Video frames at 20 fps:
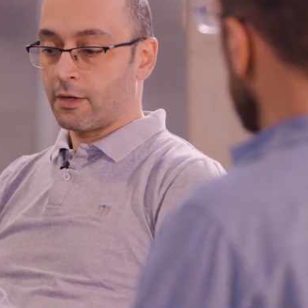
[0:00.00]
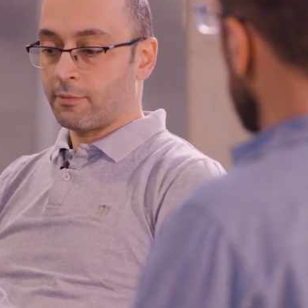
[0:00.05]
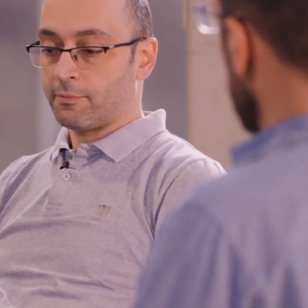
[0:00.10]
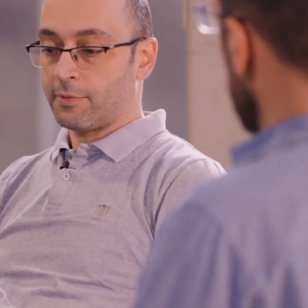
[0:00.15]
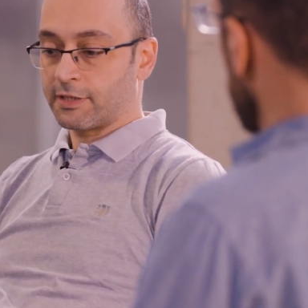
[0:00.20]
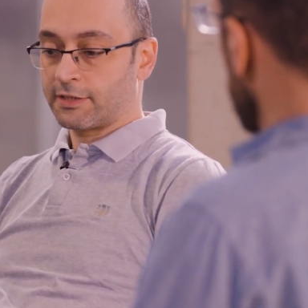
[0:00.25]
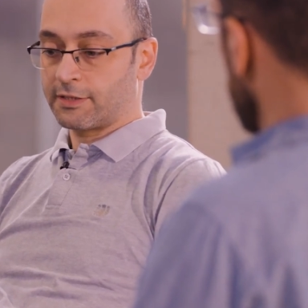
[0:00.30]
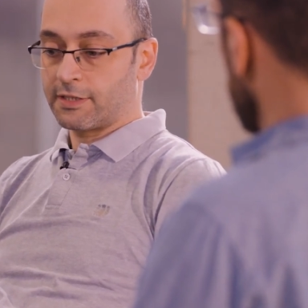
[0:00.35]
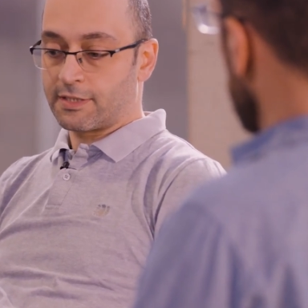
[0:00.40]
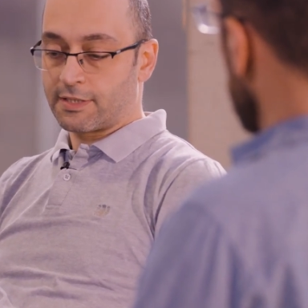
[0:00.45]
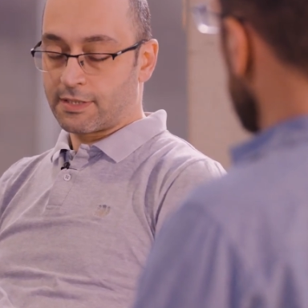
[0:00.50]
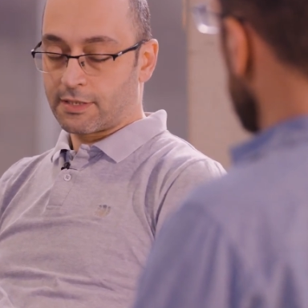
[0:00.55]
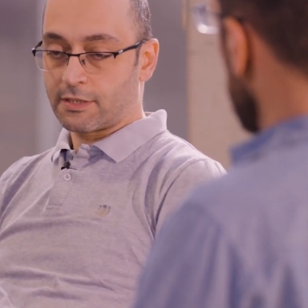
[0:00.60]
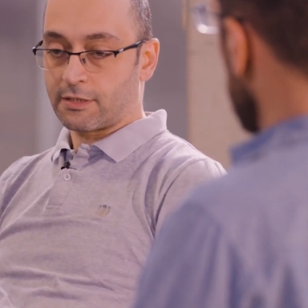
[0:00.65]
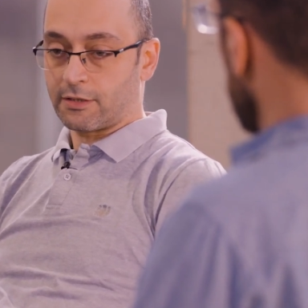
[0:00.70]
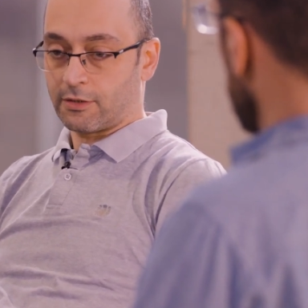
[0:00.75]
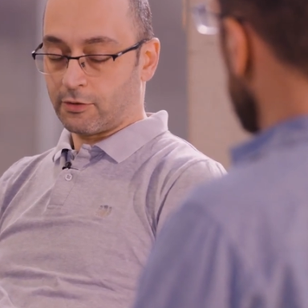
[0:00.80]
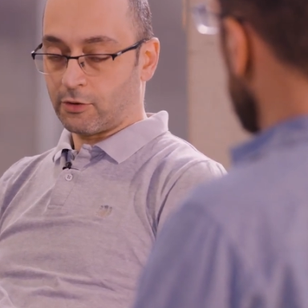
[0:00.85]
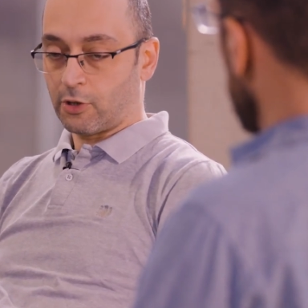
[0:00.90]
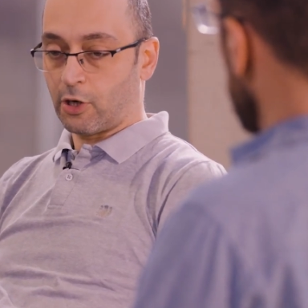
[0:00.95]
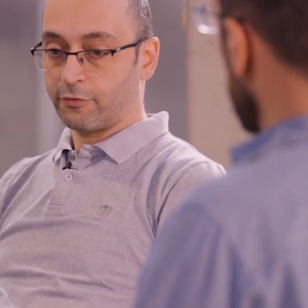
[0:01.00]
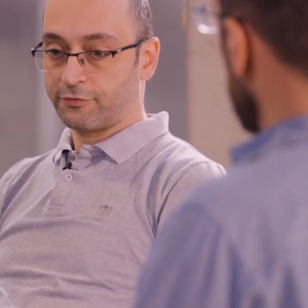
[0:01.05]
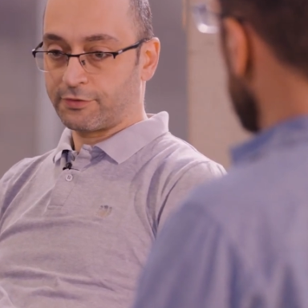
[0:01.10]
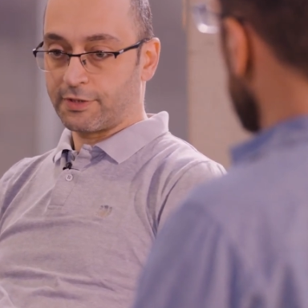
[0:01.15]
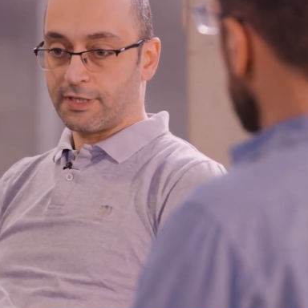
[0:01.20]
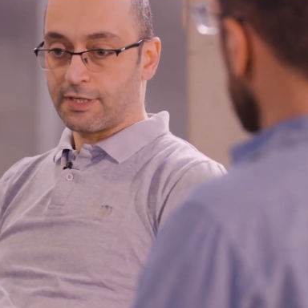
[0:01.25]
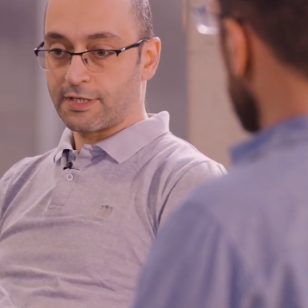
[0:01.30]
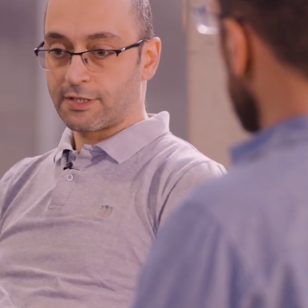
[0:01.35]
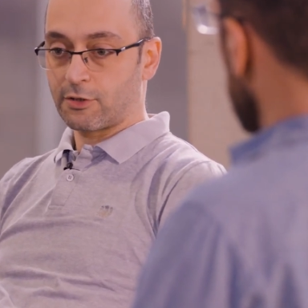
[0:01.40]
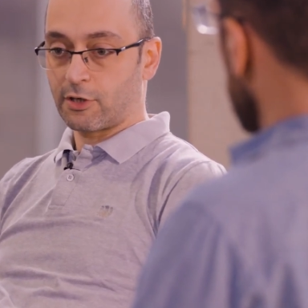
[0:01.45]
But this
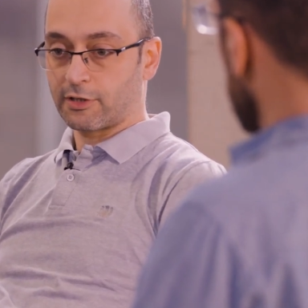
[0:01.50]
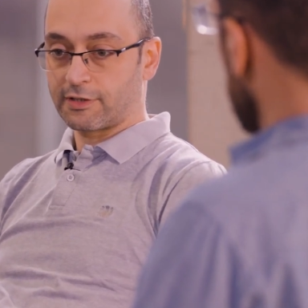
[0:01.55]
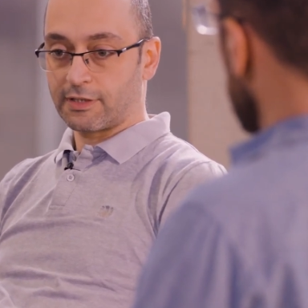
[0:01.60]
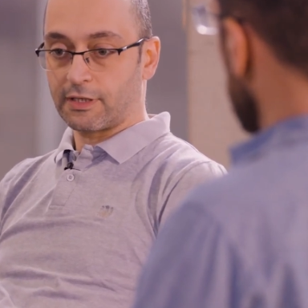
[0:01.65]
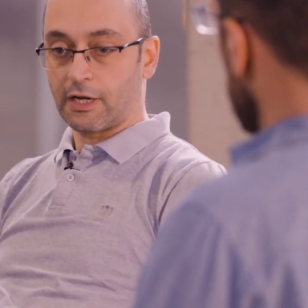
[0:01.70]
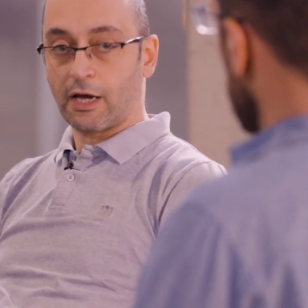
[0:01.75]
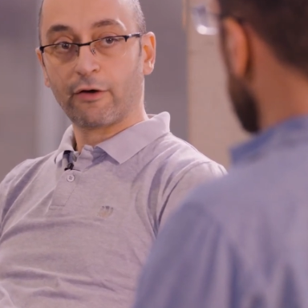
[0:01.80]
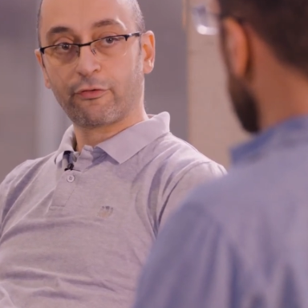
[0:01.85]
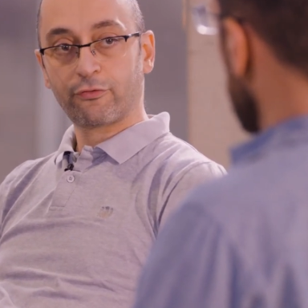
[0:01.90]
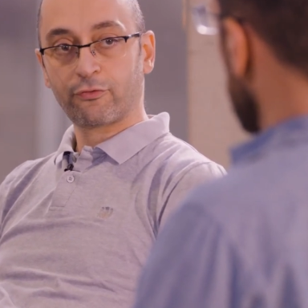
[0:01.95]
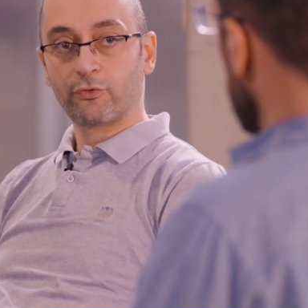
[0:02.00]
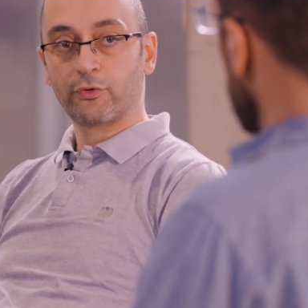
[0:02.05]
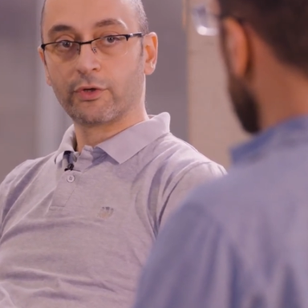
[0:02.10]
often is not enough.